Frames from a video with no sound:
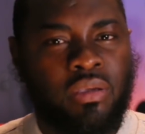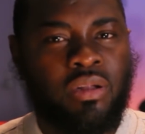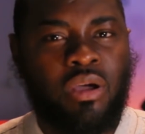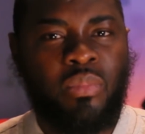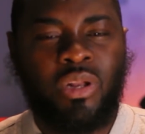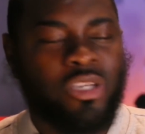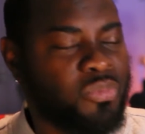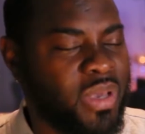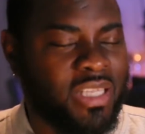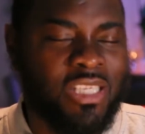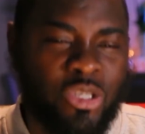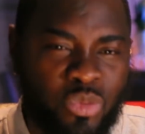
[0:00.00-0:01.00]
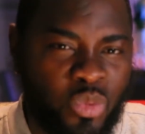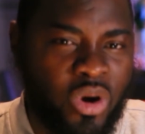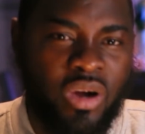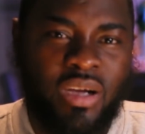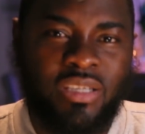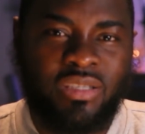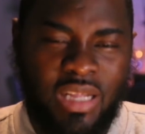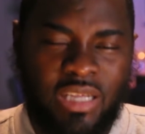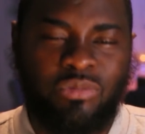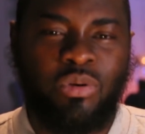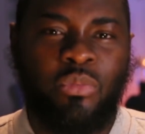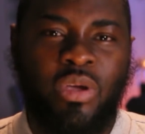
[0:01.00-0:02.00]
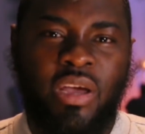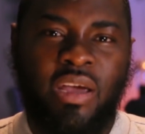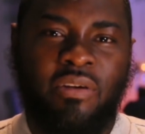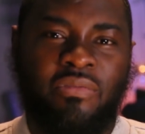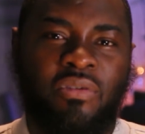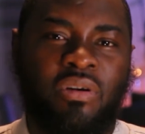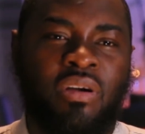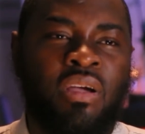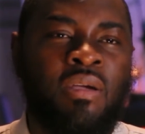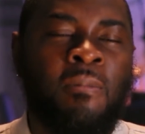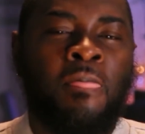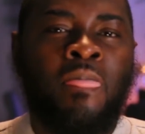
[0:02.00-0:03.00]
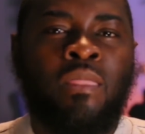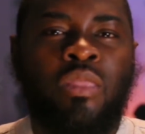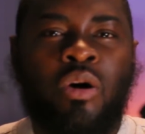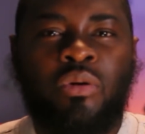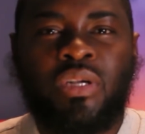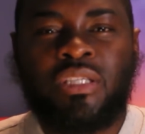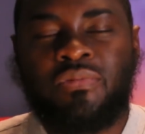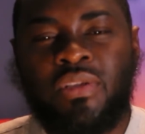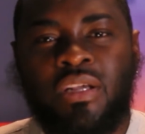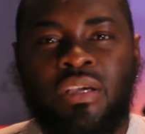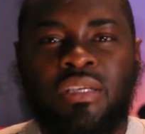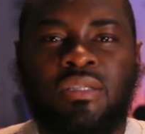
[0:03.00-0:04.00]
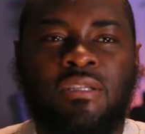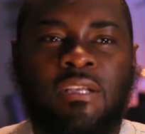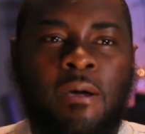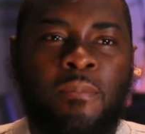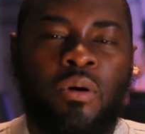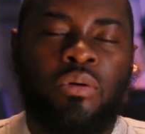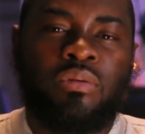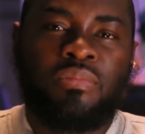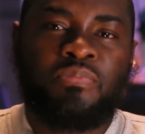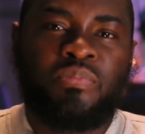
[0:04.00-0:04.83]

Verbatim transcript: You know I mean? Just make things work because that's what we're here for. Now, this video is about